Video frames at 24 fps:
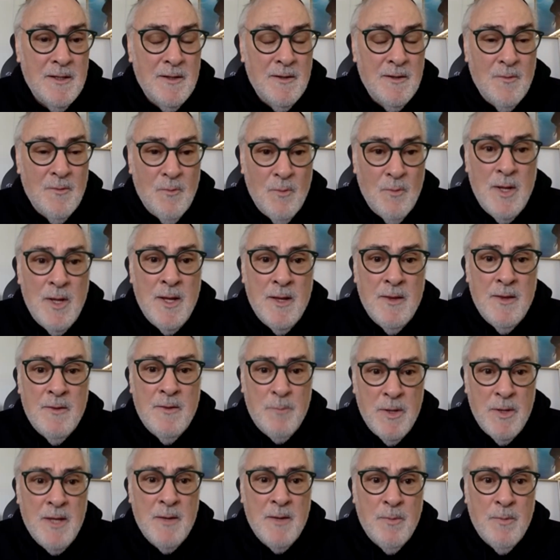with
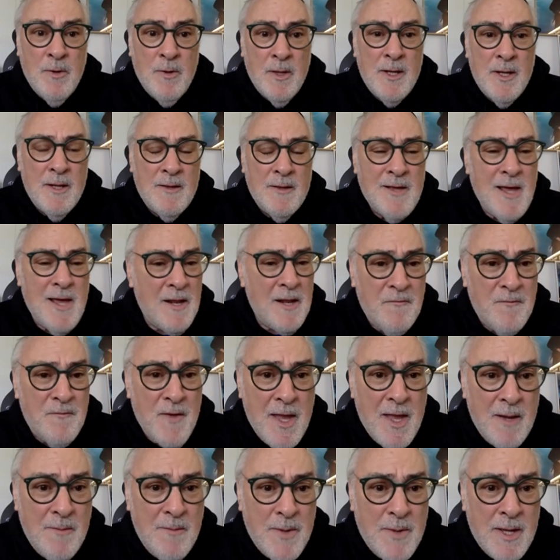people, and it's not a
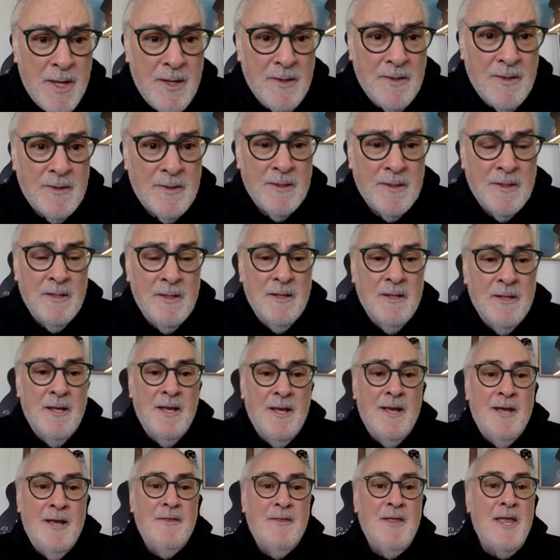fan base.
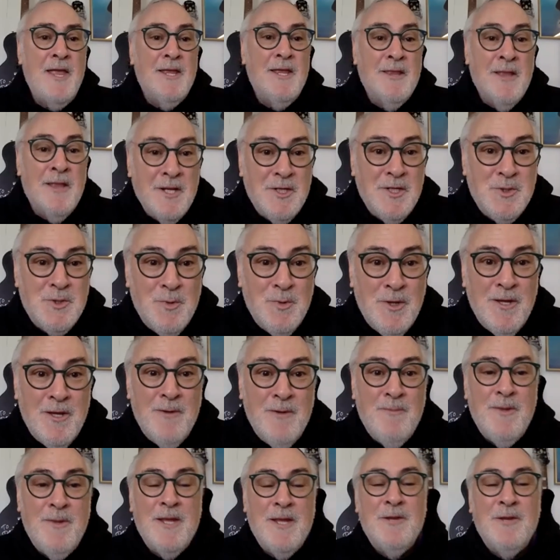And they eat lunch with
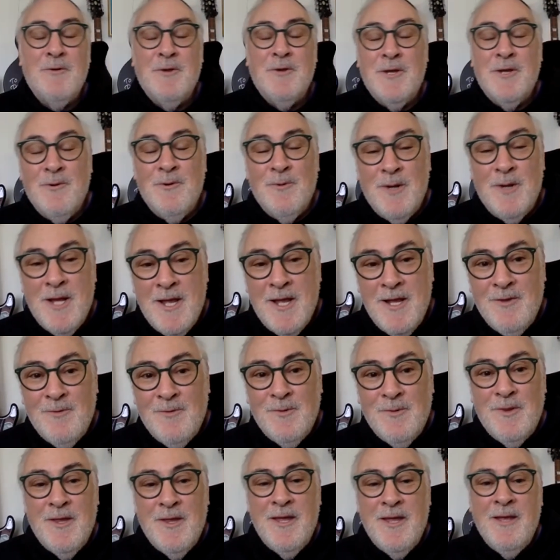them. They do Q&As
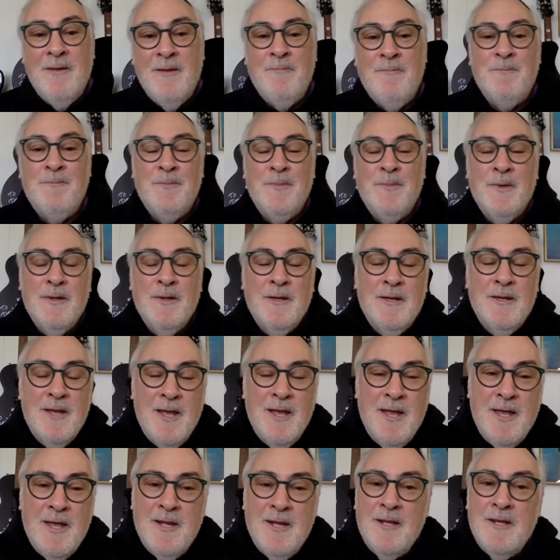with them,
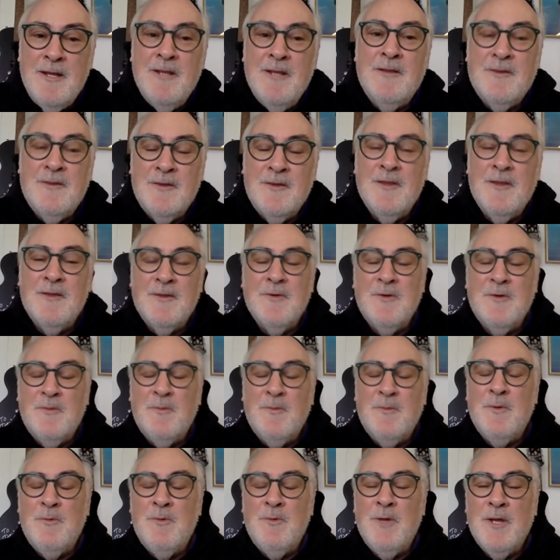and it's
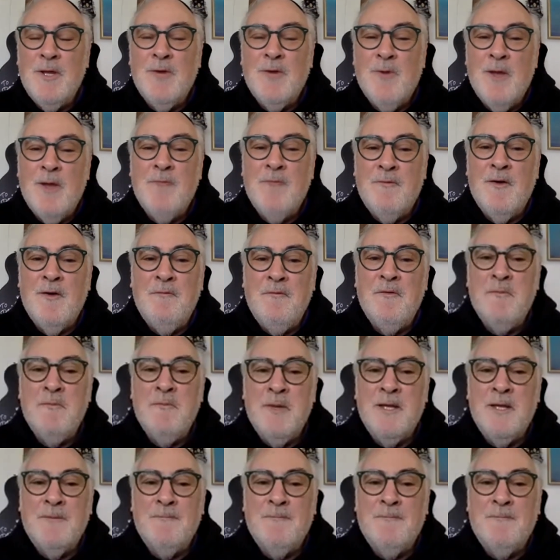been really quite fun for me.